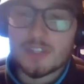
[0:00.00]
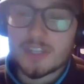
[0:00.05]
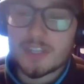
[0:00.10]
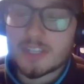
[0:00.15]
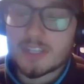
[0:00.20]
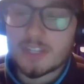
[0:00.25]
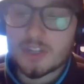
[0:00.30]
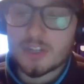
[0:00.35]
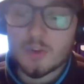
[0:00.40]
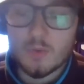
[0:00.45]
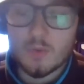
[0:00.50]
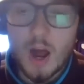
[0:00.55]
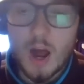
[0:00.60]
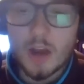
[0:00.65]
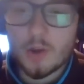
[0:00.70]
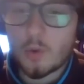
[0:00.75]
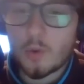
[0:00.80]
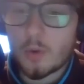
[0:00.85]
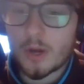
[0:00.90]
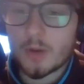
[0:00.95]
just in
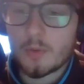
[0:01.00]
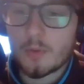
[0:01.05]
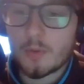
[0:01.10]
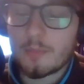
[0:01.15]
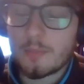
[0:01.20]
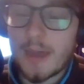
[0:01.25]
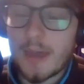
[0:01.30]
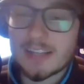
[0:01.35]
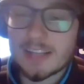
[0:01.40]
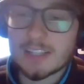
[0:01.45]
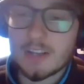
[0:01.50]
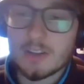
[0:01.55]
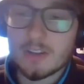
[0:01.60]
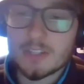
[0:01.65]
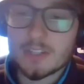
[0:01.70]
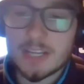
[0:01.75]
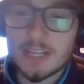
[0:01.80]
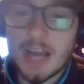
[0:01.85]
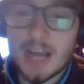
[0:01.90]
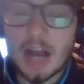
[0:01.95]
Toronto working with Pascal
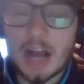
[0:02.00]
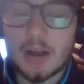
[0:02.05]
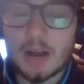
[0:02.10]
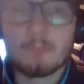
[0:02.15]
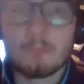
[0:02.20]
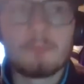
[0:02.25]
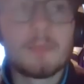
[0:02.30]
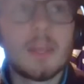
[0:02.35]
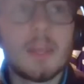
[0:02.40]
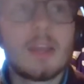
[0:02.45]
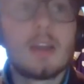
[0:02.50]
Siakam.